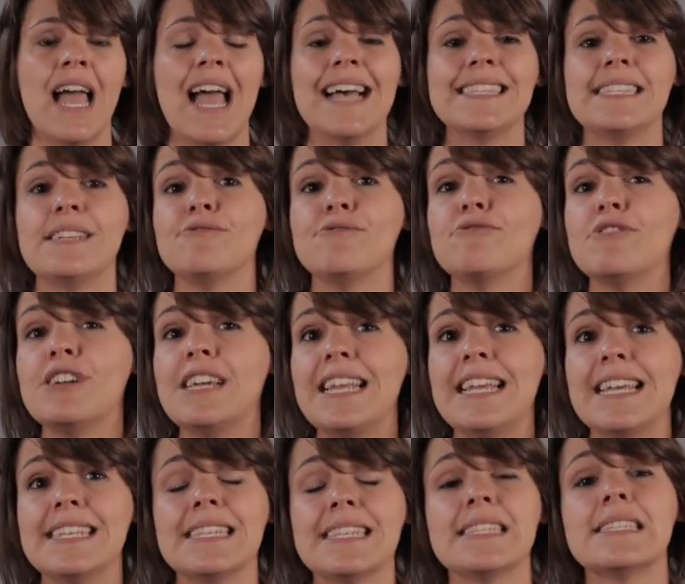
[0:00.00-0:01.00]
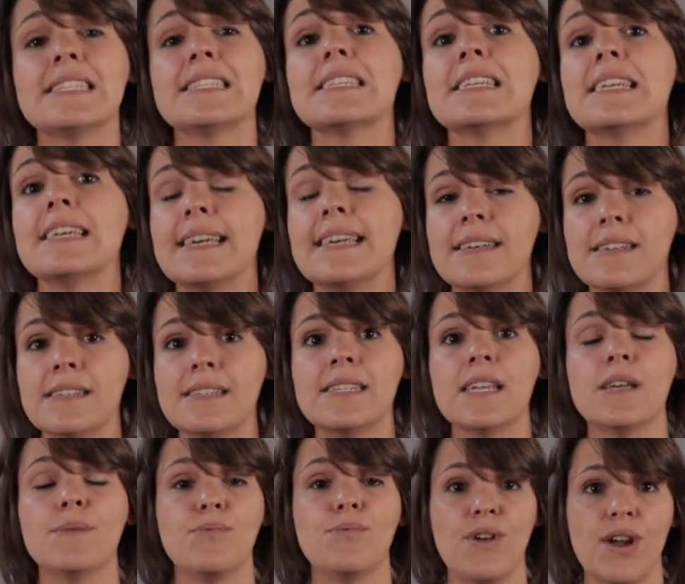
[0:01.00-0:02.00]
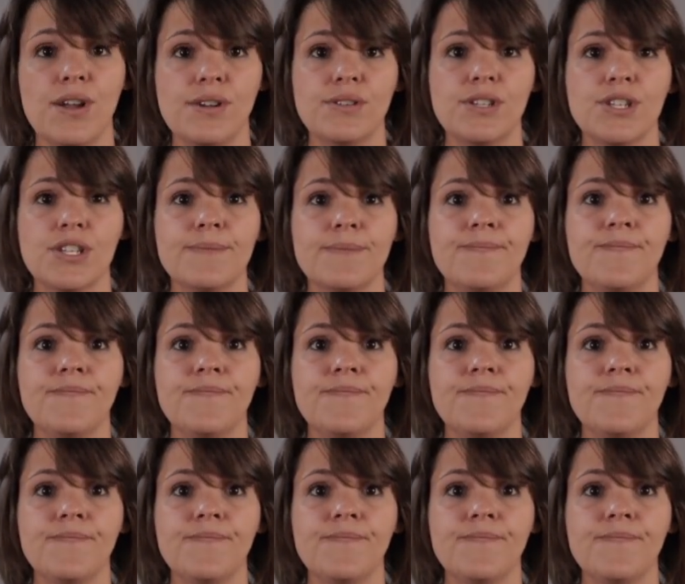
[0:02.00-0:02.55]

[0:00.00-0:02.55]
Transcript: as it really is a skilled approach.